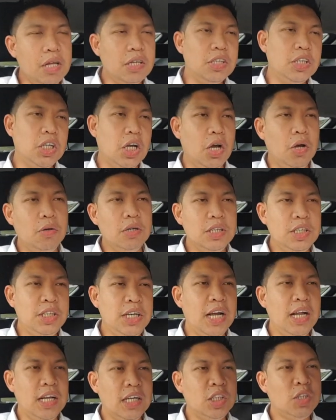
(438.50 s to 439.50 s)
So
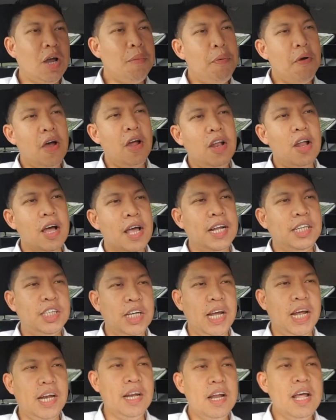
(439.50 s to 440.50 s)
I put her luggage
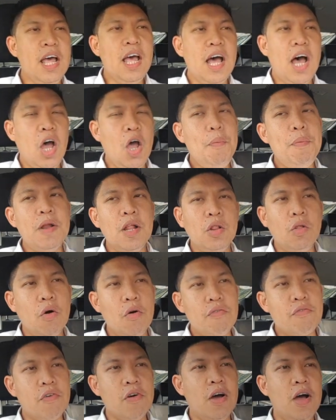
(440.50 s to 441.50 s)
in. I opened the
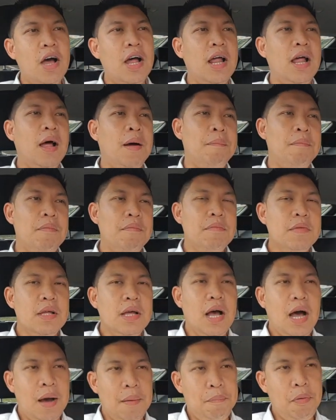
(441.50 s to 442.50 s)
door for her.
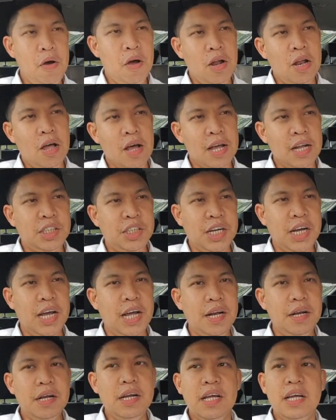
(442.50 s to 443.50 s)
I put her luggage
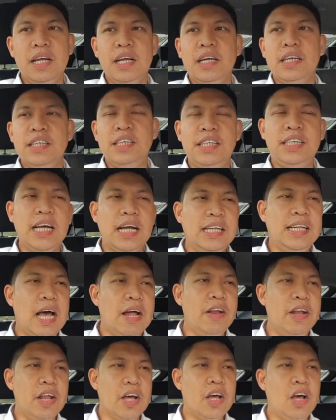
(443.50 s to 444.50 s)
in. She sat
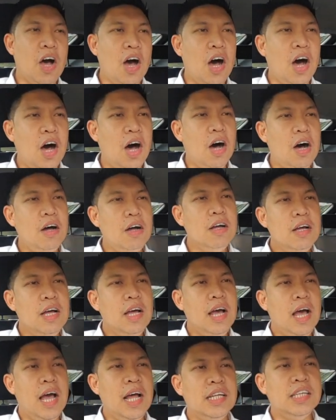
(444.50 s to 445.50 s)
down in the car,
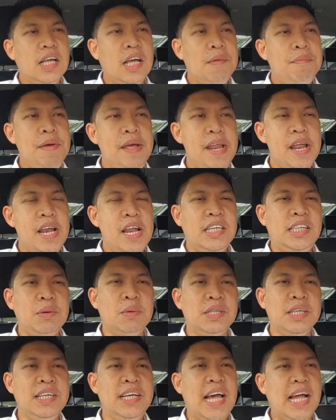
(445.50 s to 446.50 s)
and immediately she
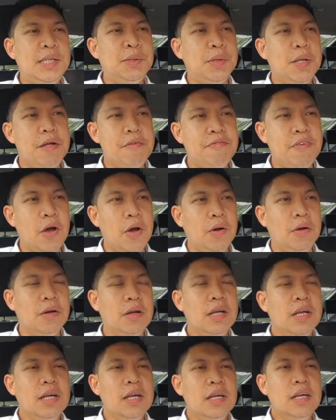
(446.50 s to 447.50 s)
was engaged with her phone.
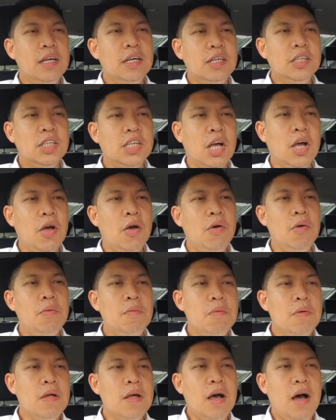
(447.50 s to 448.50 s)
So
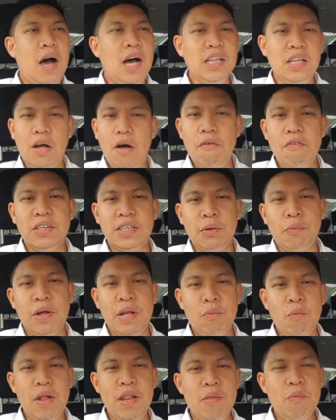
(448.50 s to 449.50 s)
obviously,
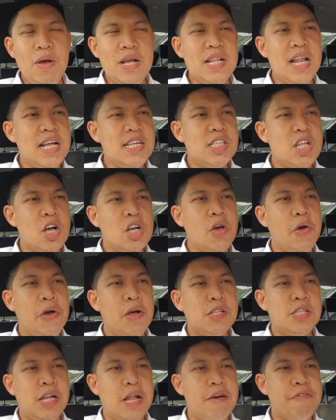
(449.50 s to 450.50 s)
when they start going
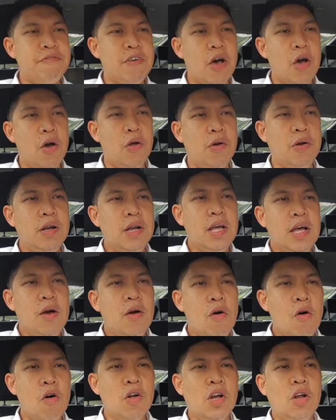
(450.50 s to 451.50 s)
onto their phone
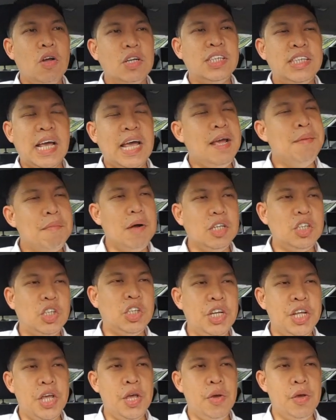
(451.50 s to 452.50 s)
or they're not saying much
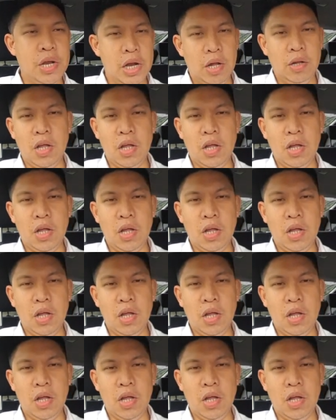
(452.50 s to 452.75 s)
to you,